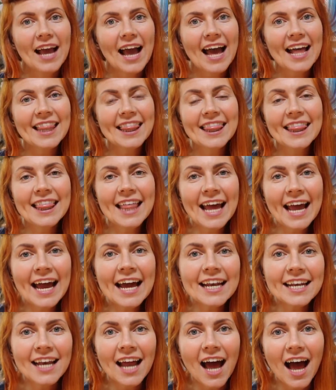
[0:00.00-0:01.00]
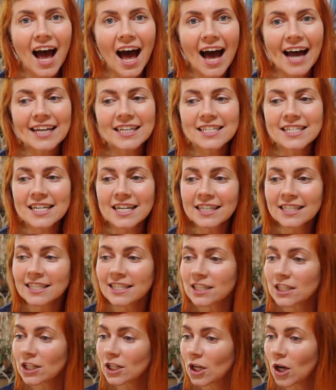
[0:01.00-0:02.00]
And then I
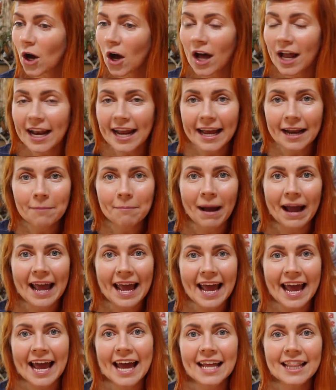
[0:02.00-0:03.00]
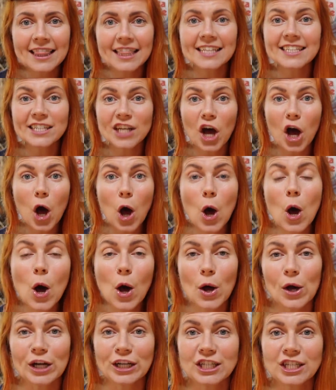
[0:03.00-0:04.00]
just got in my head this
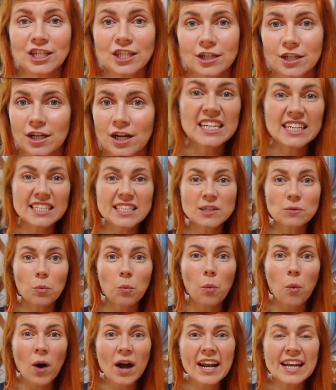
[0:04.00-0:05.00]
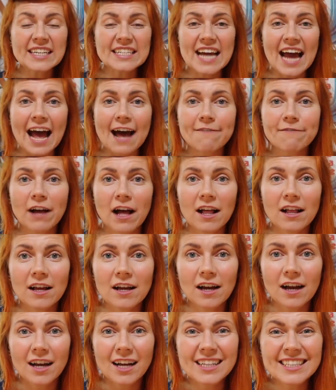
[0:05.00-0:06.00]
urge. Just wanted to have
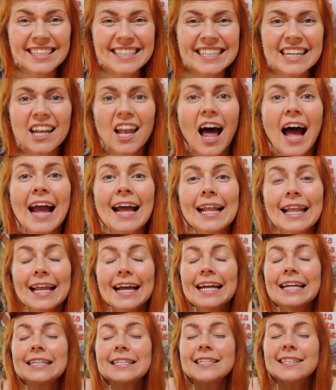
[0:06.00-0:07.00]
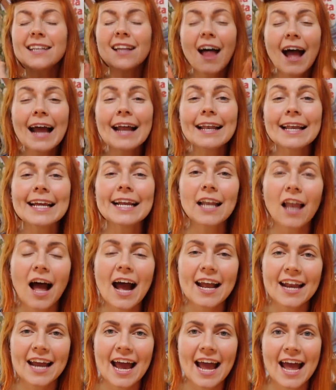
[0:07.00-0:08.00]
slightly, slightly
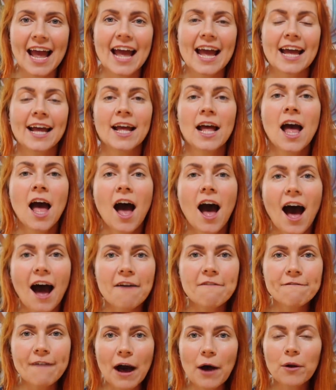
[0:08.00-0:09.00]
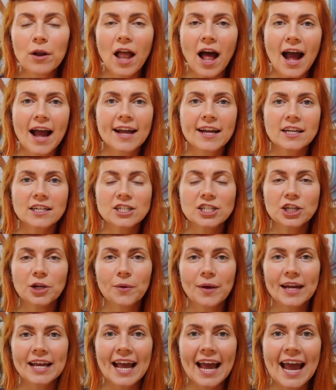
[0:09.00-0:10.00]
lighter hair. I felt like
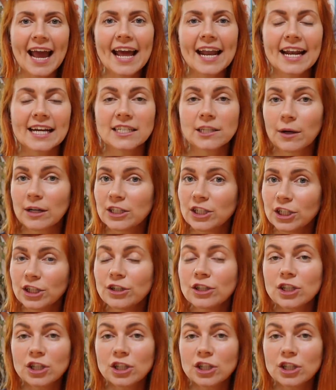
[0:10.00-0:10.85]
doing henna, so I do